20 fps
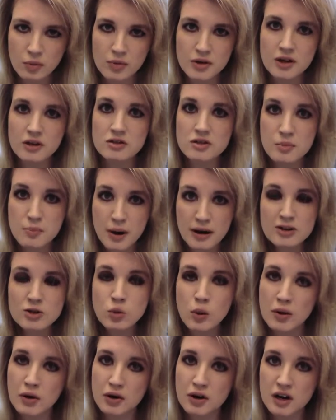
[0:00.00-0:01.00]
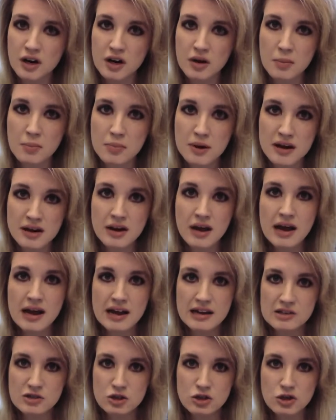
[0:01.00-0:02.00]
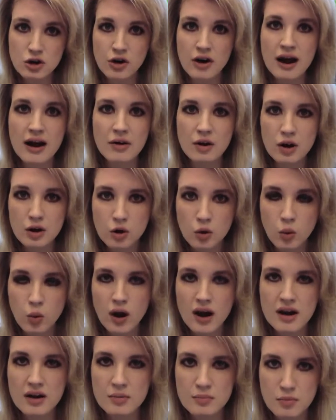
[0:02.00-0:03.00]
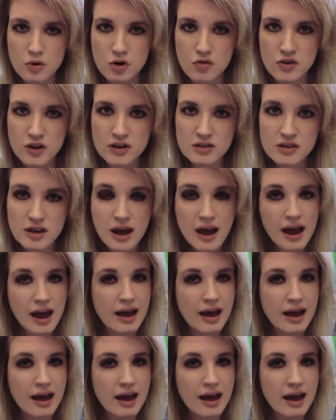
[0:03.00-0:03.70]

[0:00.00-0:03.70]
because the best way you're going to compete is to turn out great movies.